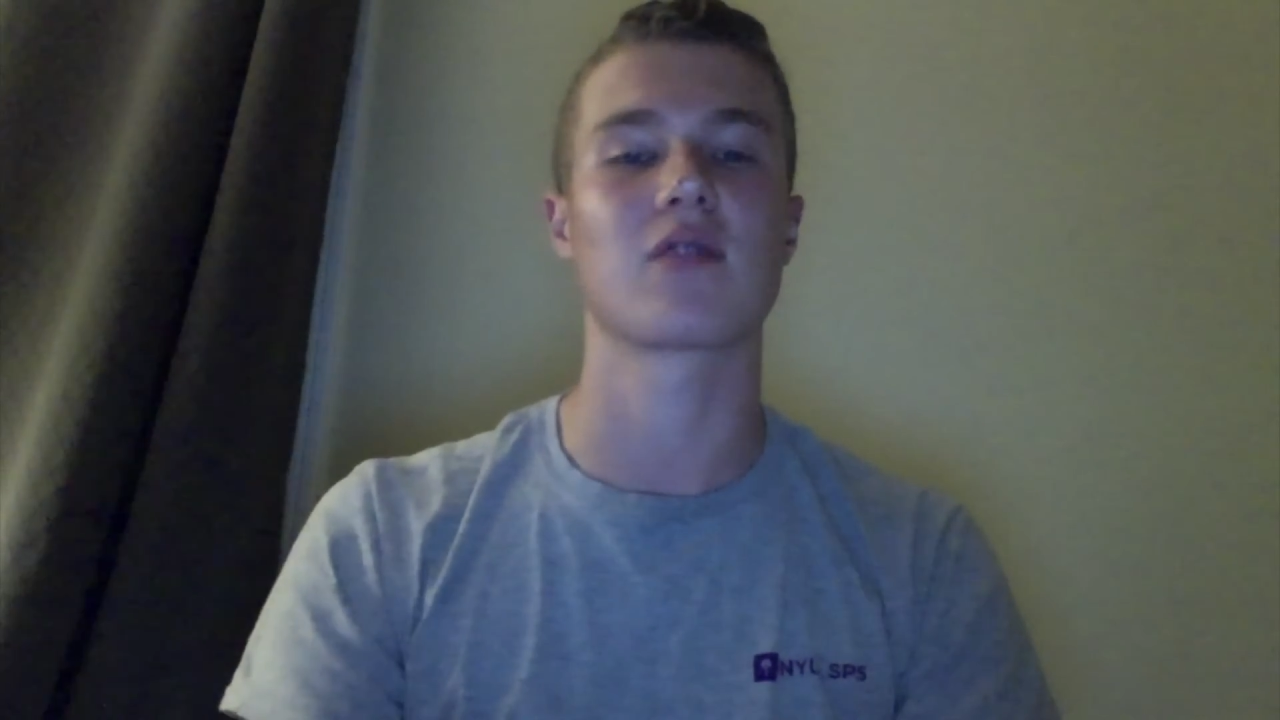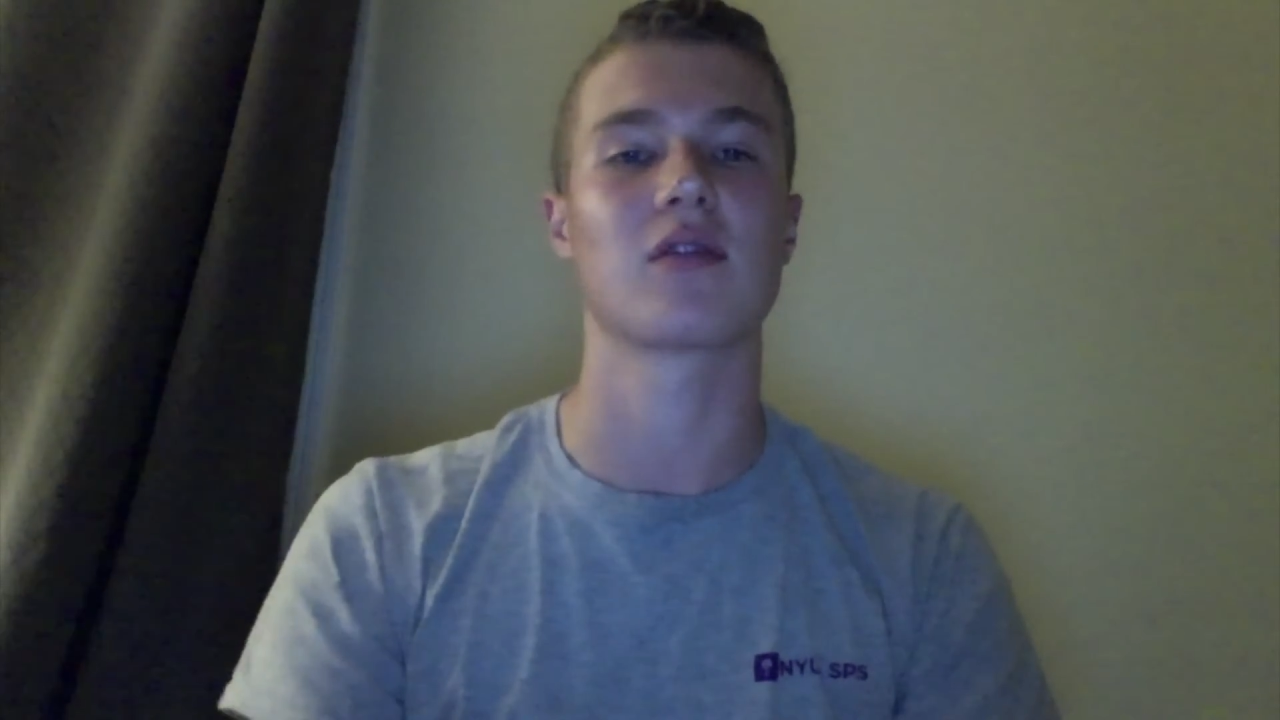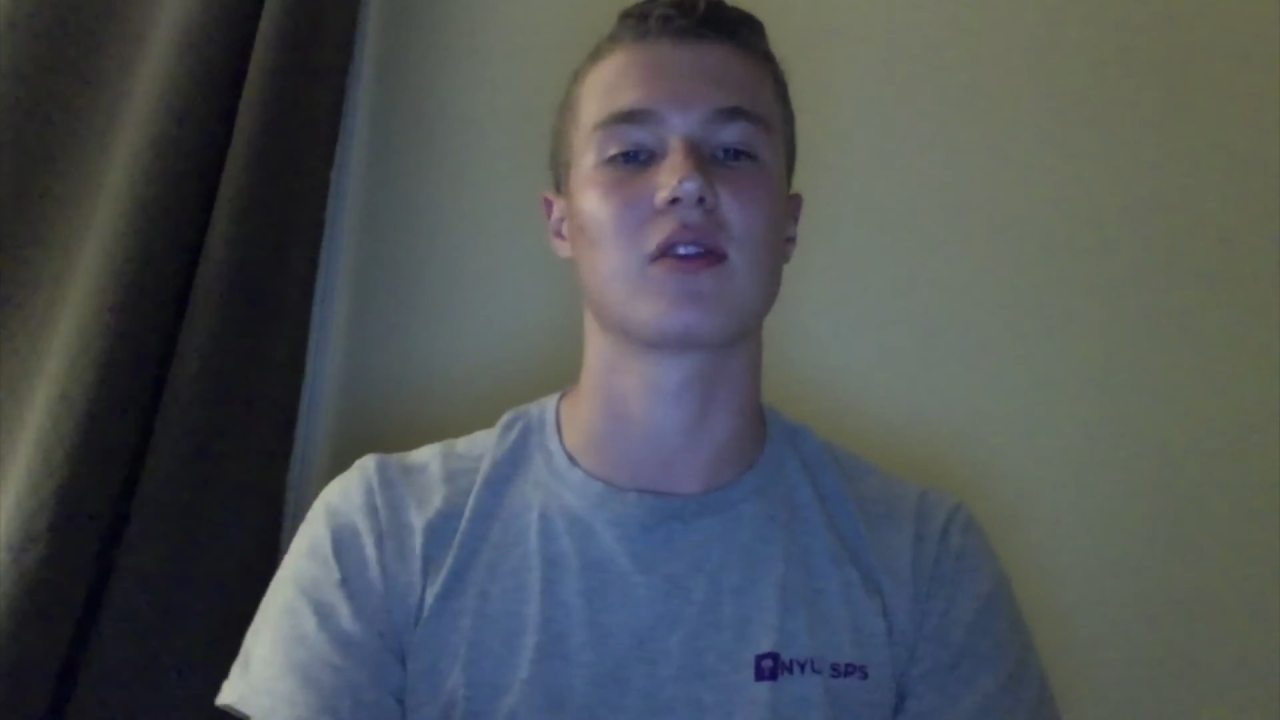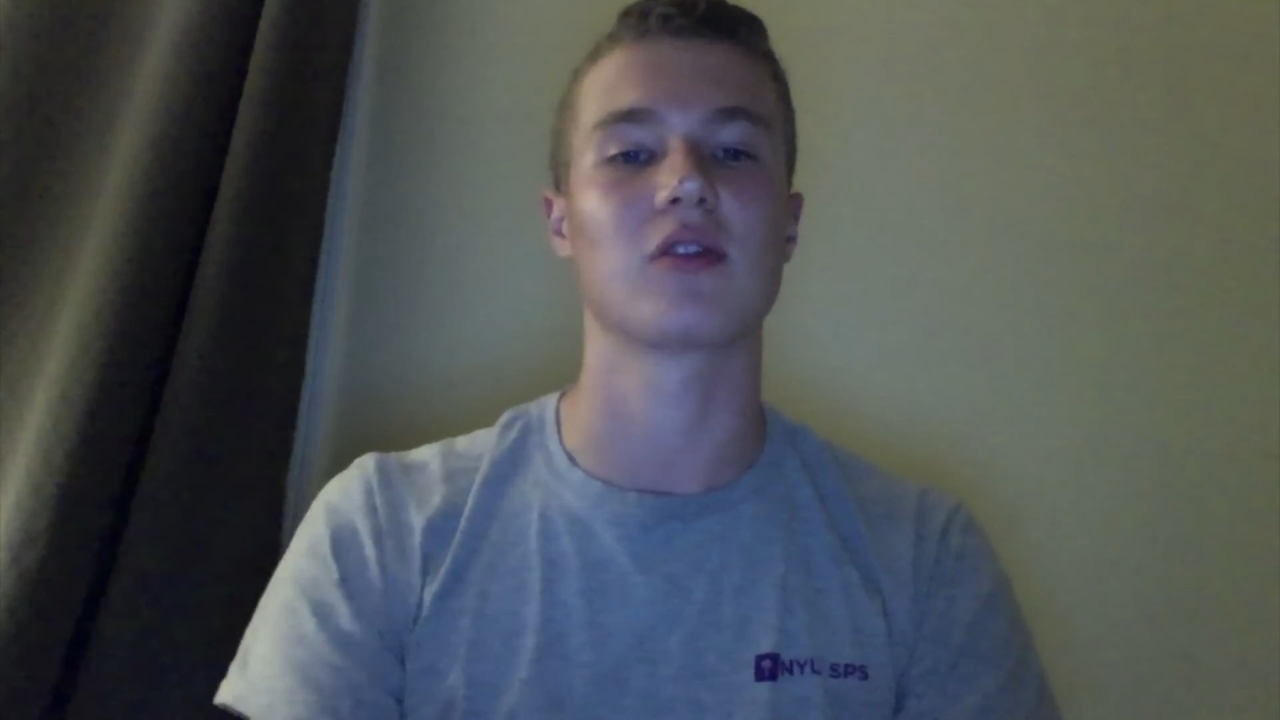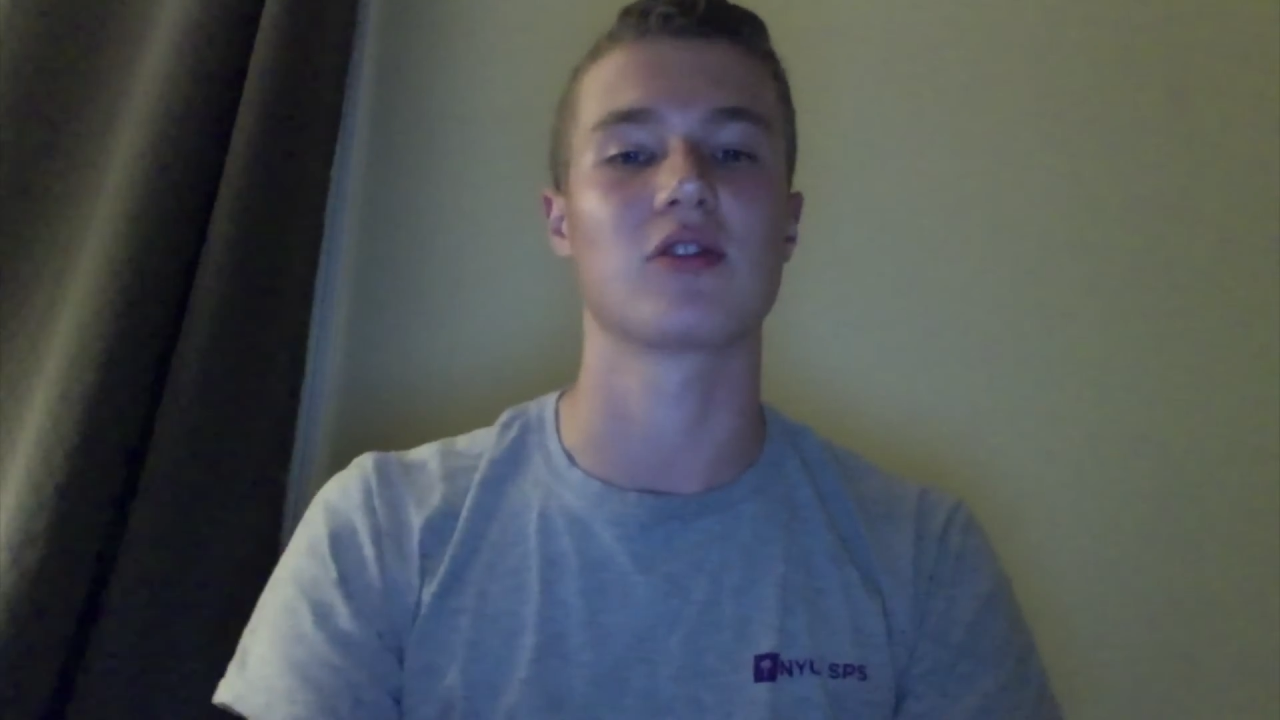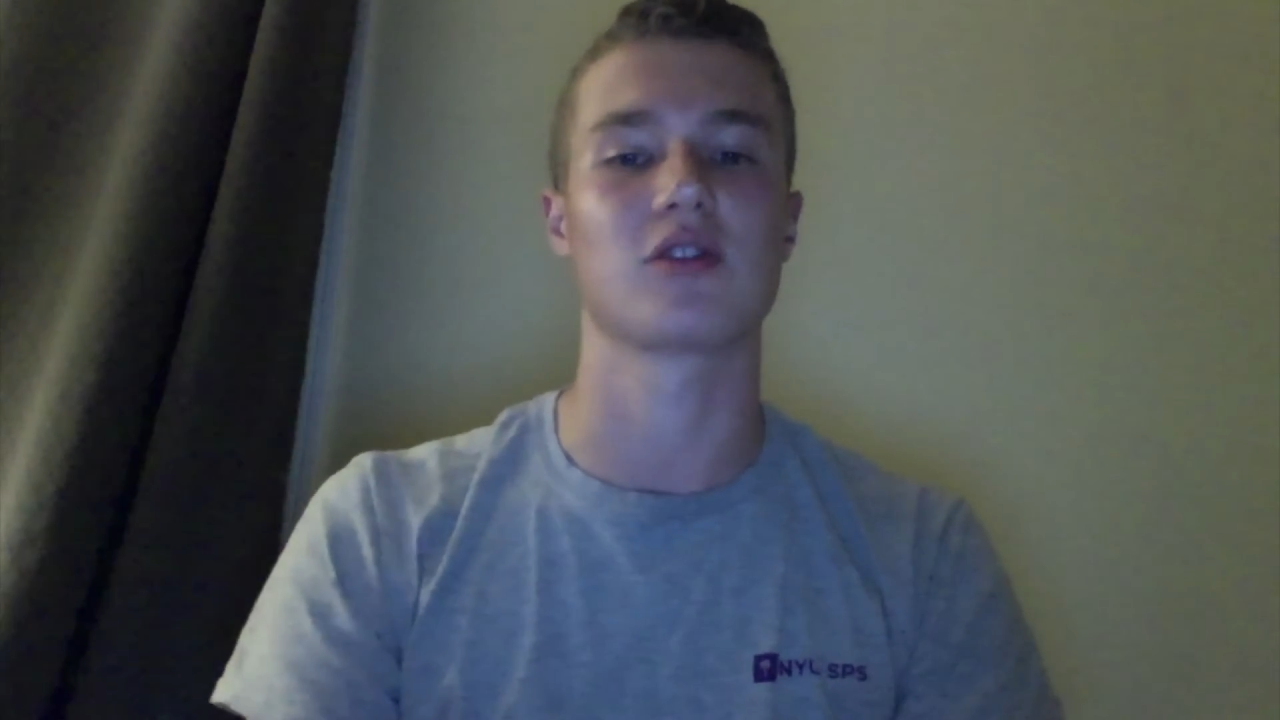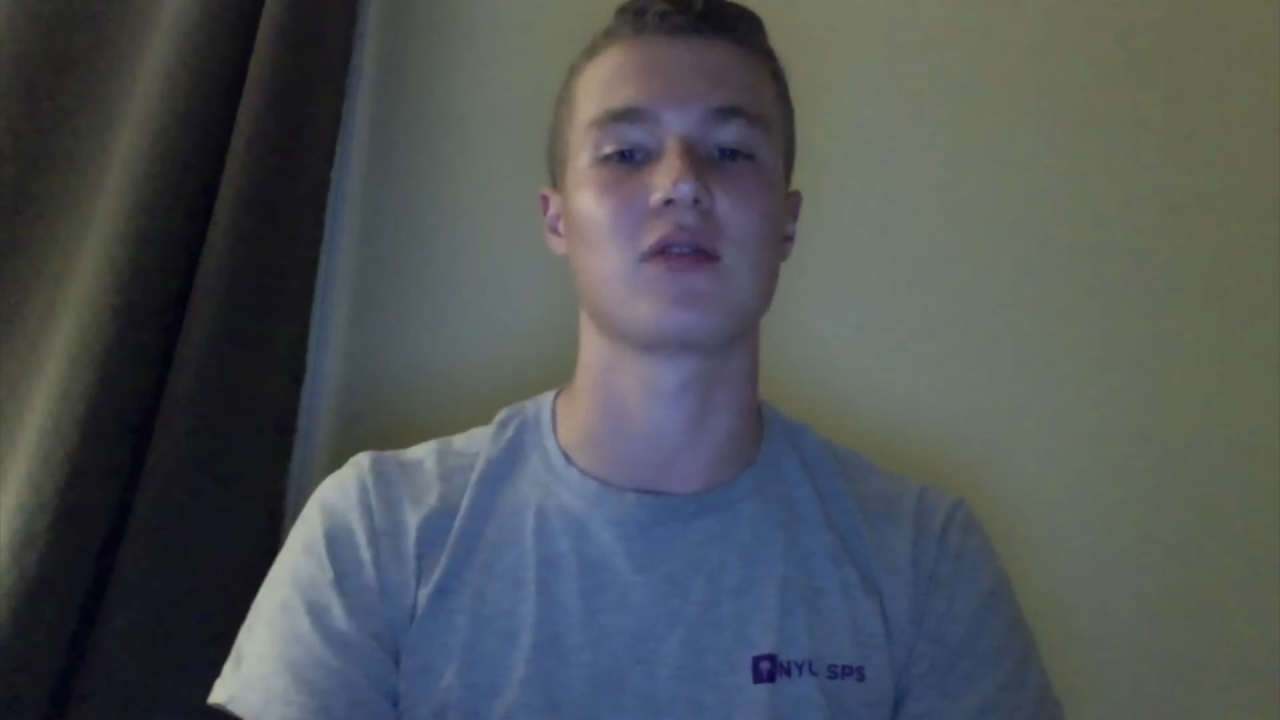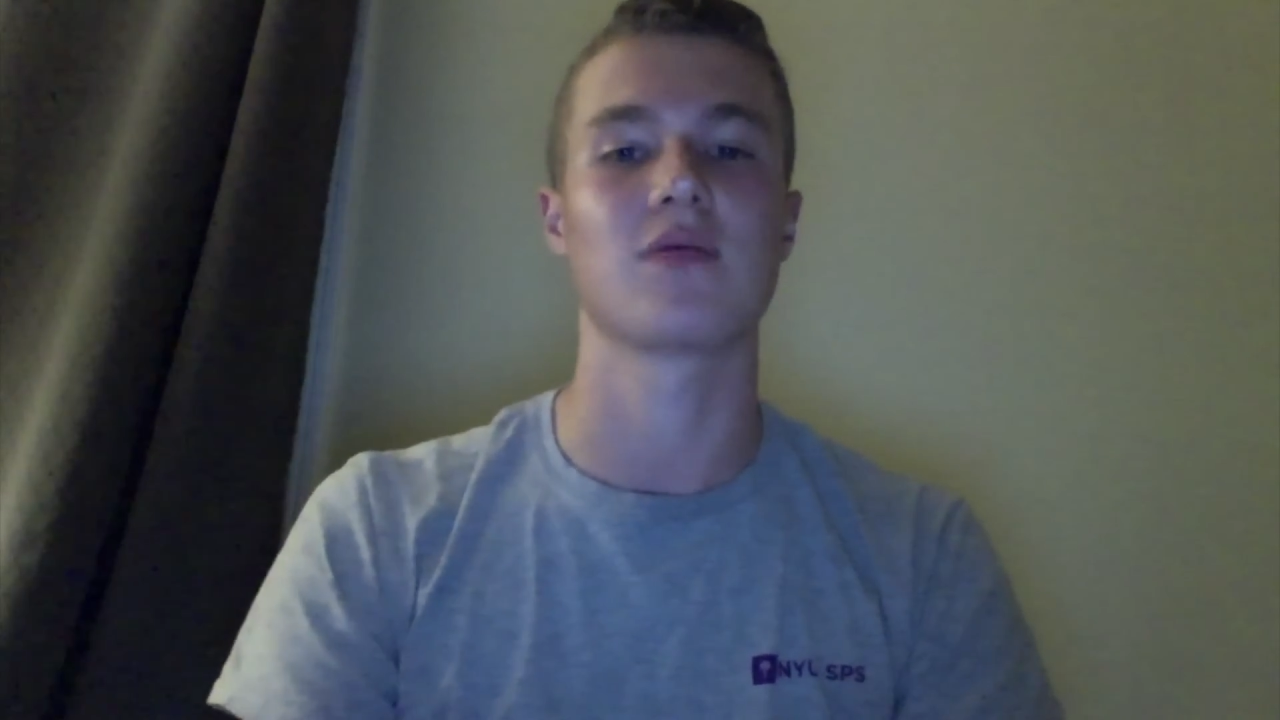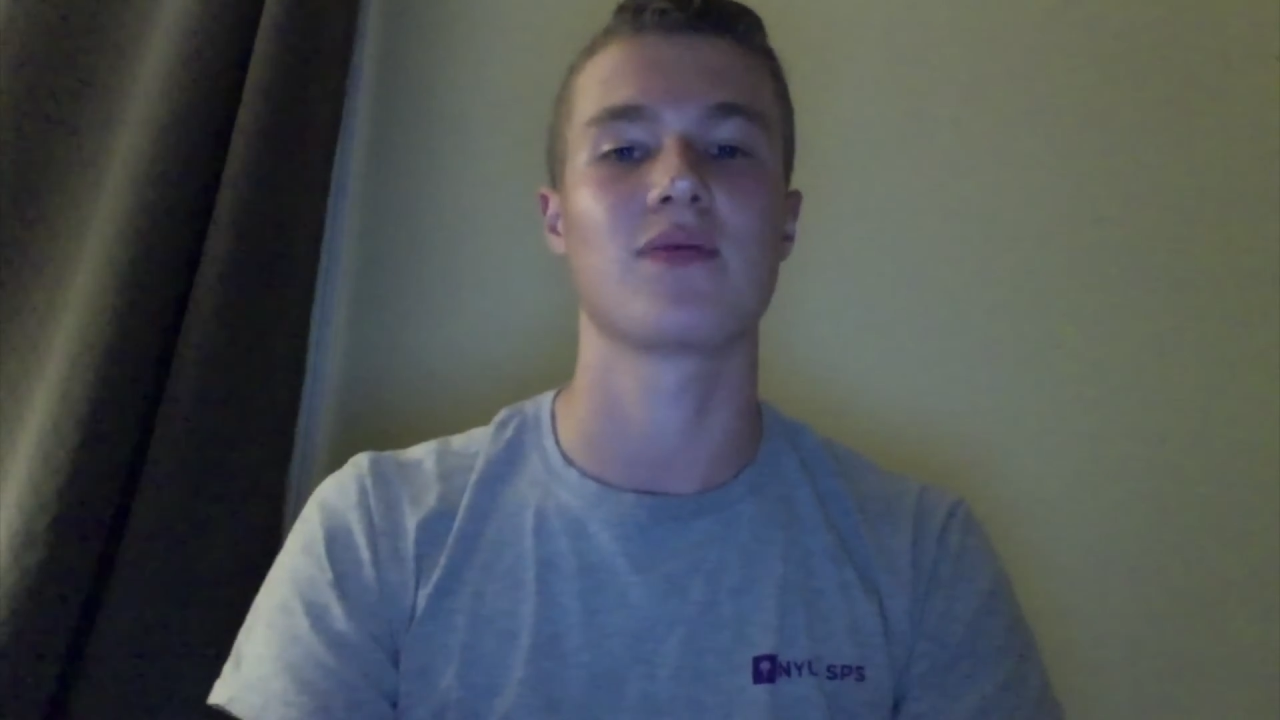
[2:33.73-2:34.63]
Revolution,